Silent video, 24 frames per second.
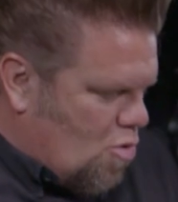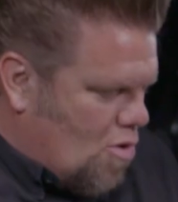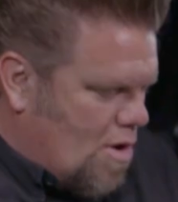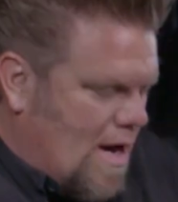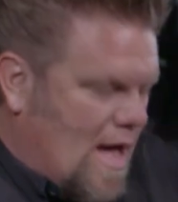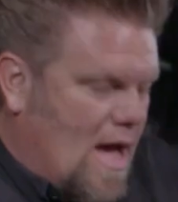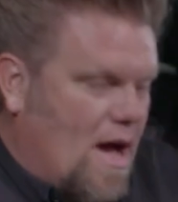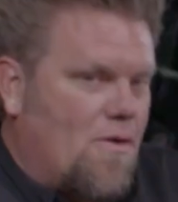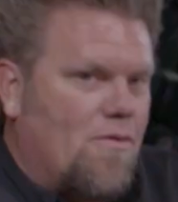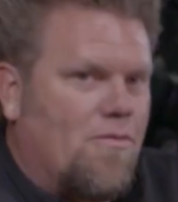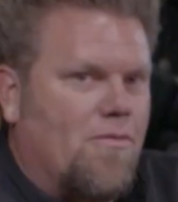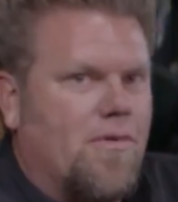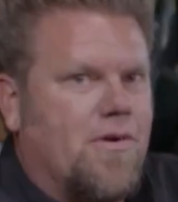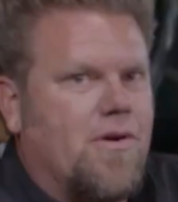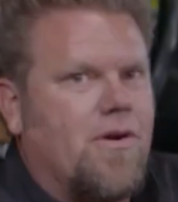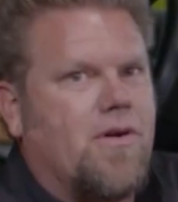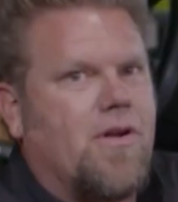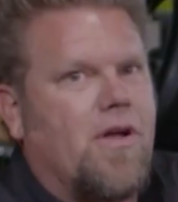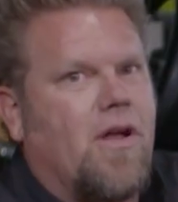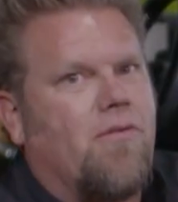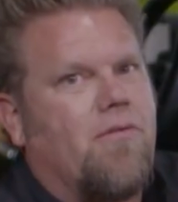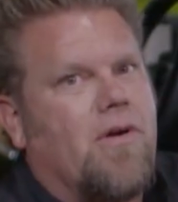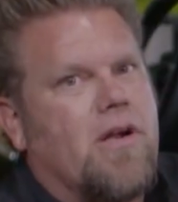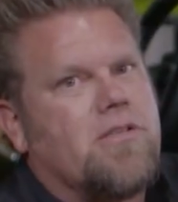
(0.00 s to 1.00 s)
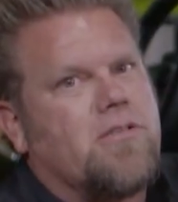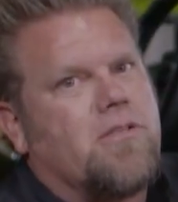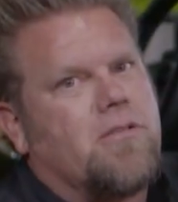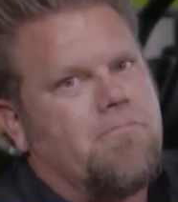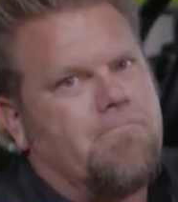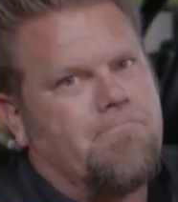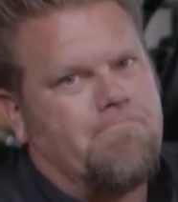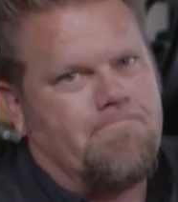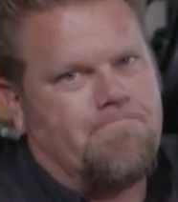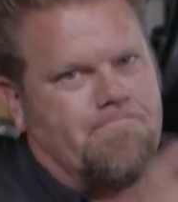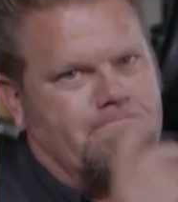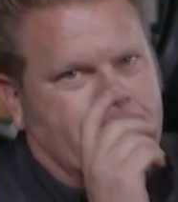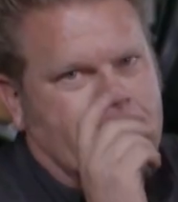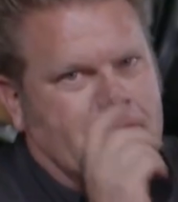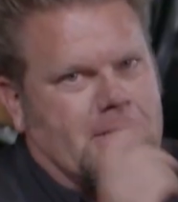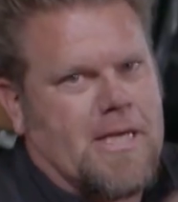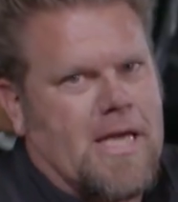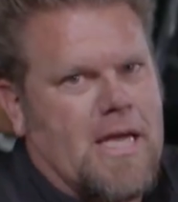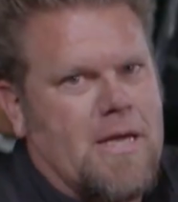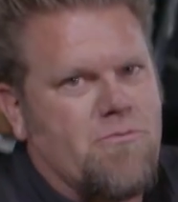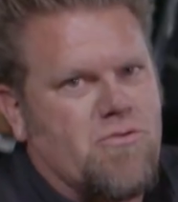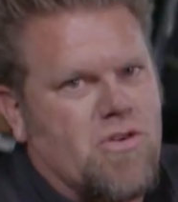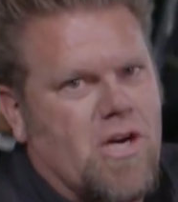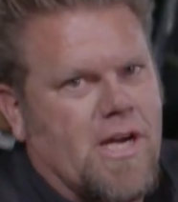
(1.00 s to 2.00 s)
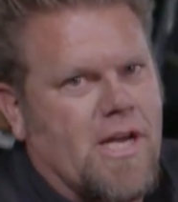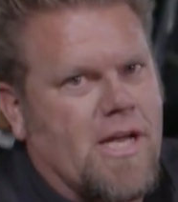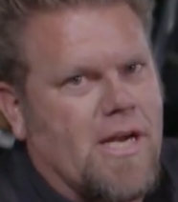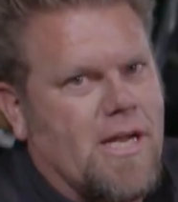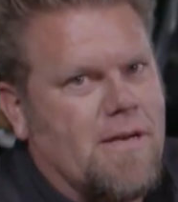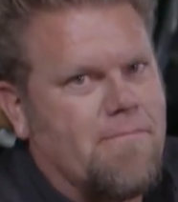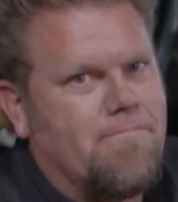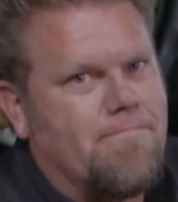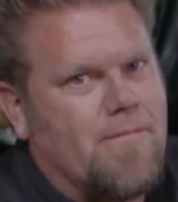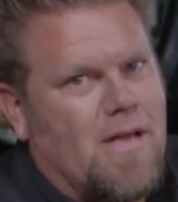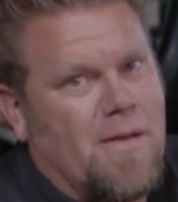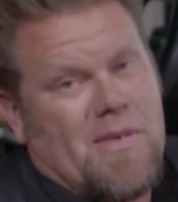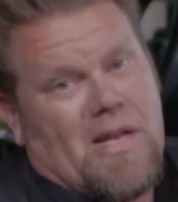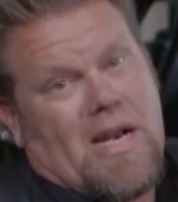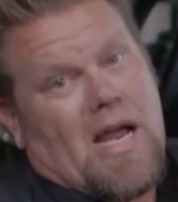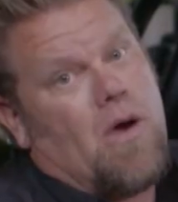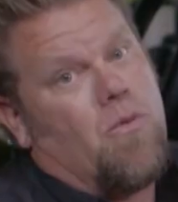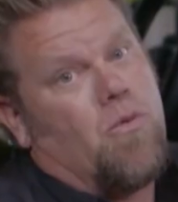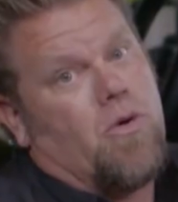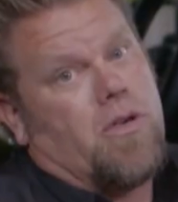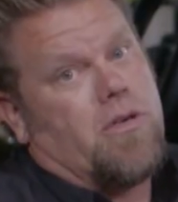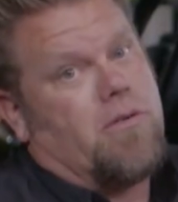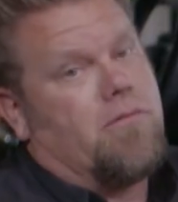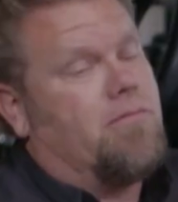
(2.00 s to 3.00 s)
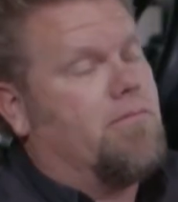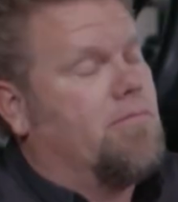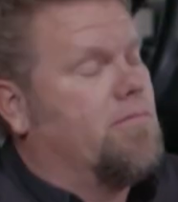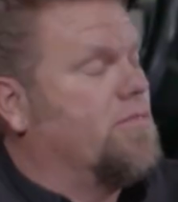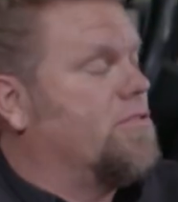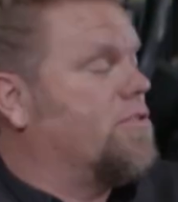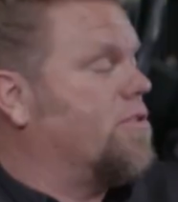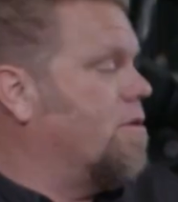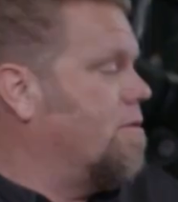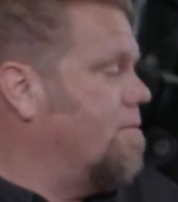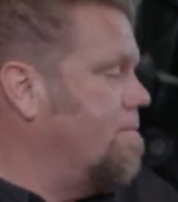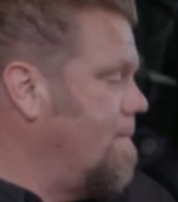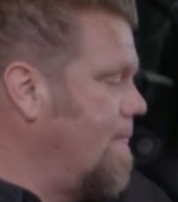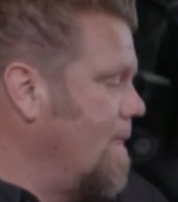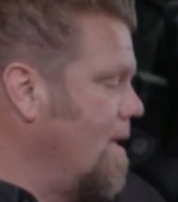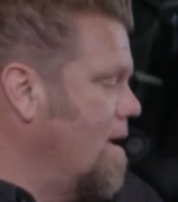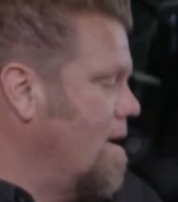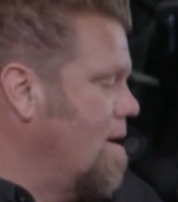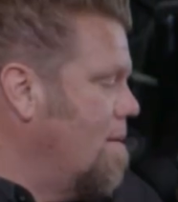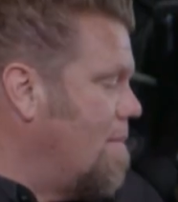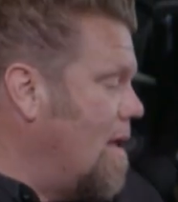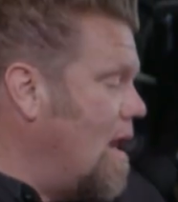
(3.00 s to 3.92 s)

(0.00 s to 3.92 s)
it out when you're done racing. Keep drinking it. I mean, I would. So, but